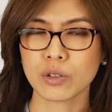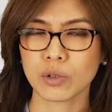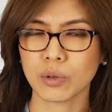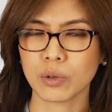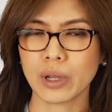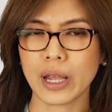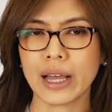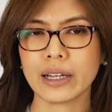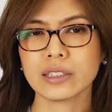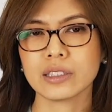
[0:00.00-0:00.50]
So
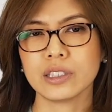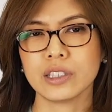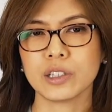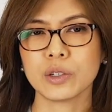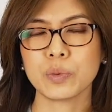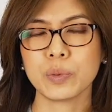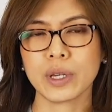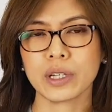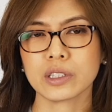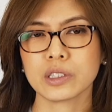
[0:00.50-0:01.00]
last
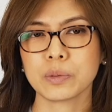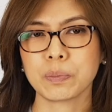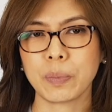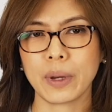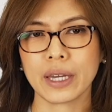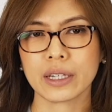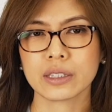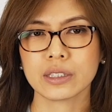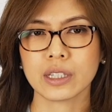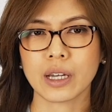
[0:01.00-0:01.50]
year we
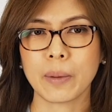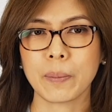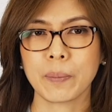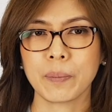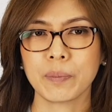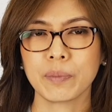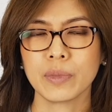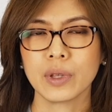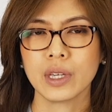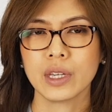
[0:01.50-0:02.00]
expect
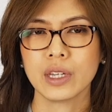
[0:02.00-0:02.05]
some